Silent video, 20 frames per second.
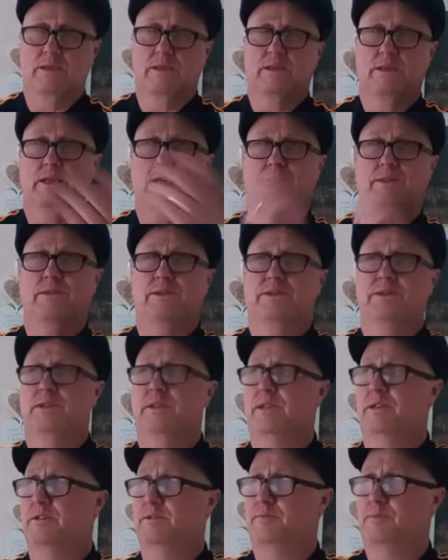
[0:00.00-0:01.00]
Yeah, there's,
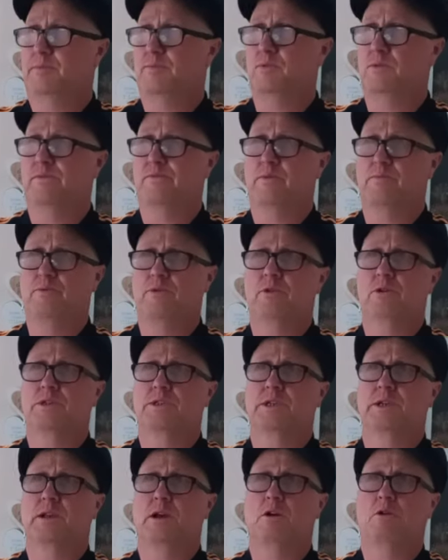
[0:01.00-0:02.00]
there's a bit more of a
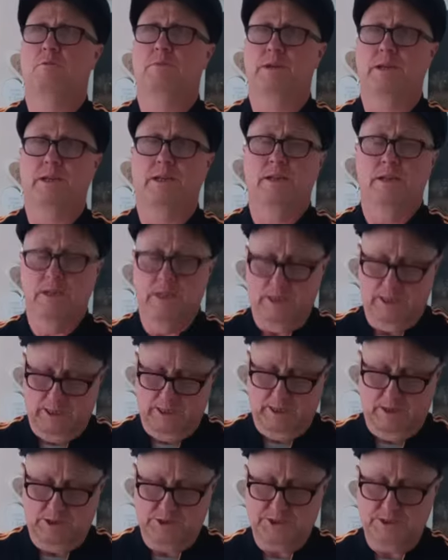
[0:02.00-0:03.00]
brighter opening.
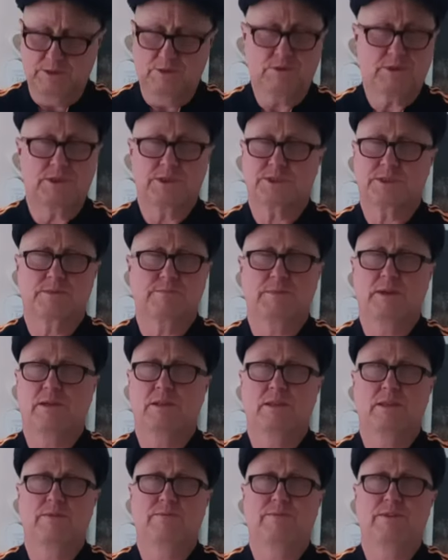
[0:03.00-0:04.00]
I still can
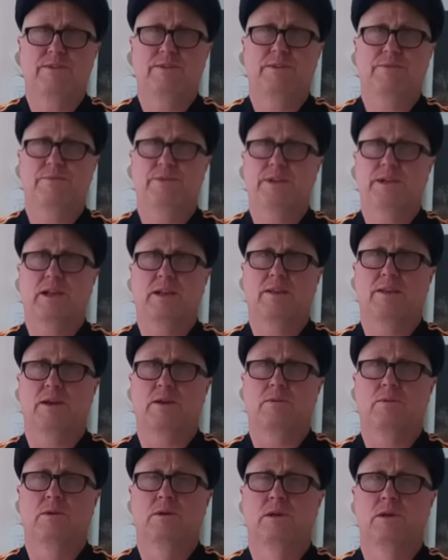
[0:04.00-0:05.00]
smell the, the vanilla
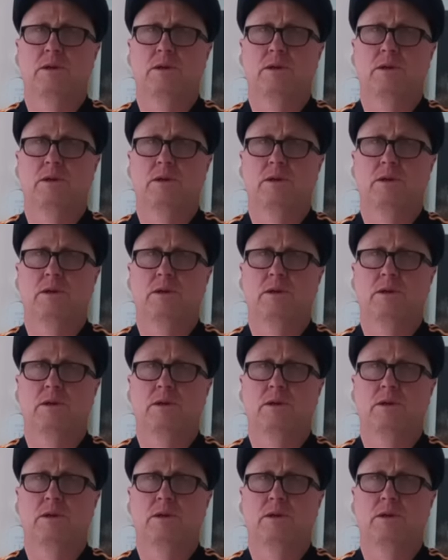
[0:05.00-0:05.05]
though